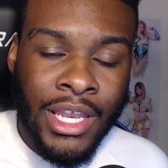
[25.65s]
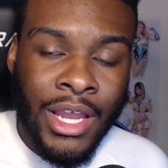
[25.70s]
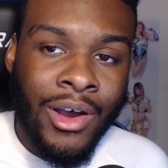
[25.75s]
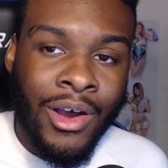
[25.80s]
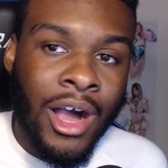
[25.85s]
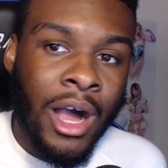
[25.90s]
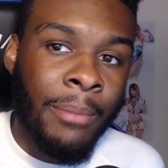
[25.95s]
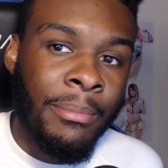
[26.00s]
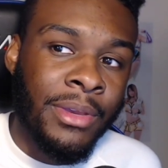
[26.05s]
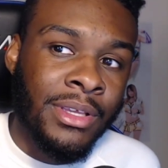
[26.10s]

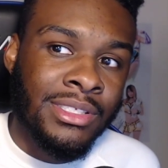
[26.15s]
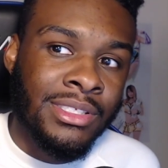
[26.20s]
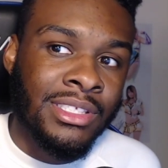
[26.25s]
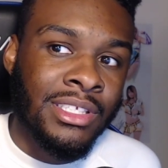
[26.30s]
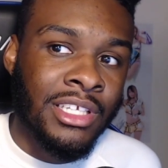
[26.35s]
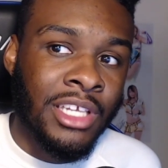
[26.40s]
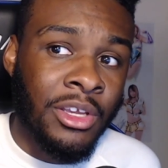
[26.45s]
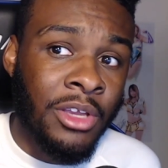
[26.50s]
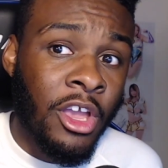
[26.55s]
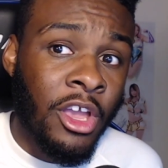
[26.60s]
Now,
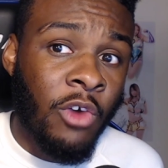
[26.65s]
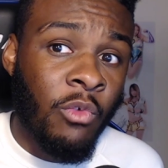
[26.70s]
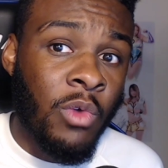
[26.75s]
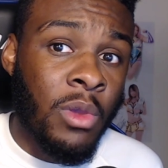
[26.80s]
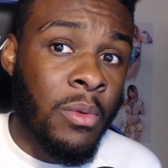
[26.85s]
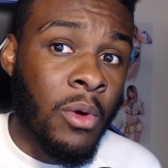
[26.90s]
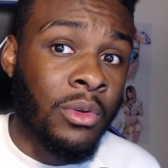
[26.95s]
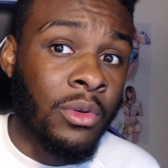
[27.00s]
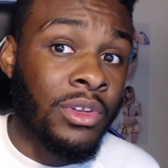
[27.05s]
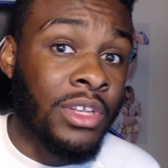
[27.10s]
obviously,
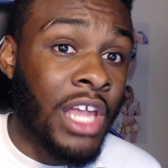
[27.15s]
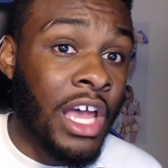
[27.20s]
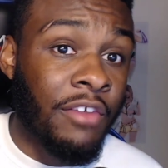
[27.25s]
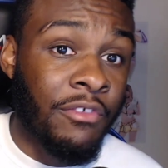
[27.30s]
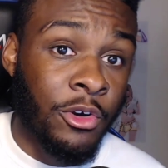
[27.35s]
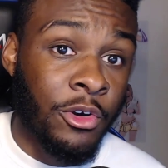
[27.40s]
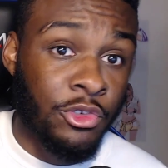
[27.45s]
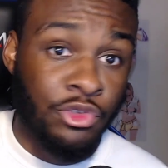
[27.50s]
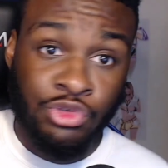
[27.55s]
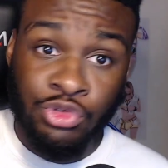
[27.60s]
we will
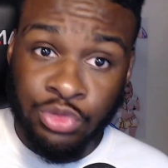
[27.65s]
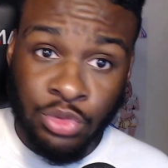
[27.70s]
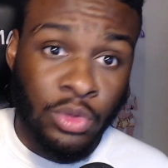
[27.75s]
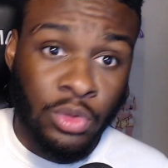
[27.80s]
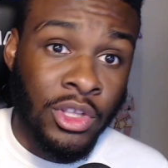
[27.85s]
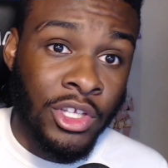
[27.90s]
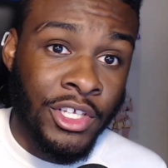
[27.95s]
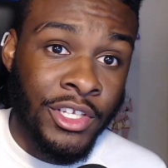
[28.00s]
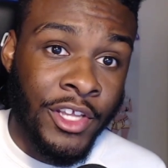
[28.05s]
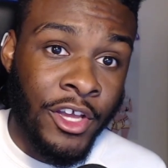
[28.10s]
never
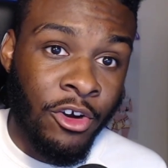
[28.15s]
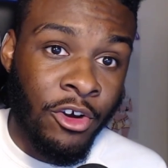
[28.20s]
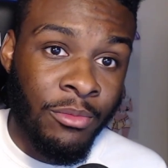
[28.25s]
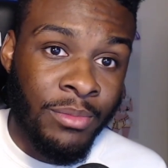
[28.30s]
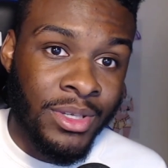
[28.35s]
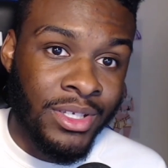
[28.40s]
truly know,